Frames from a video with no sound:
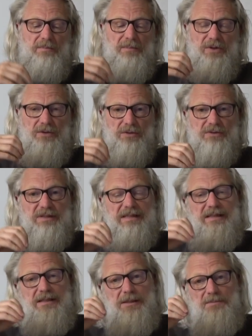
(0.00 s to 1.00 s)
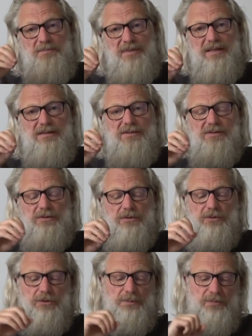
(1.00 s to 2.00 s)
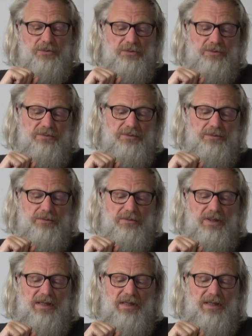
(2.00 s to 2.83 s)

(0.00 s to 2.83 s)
because it depends on your point of view.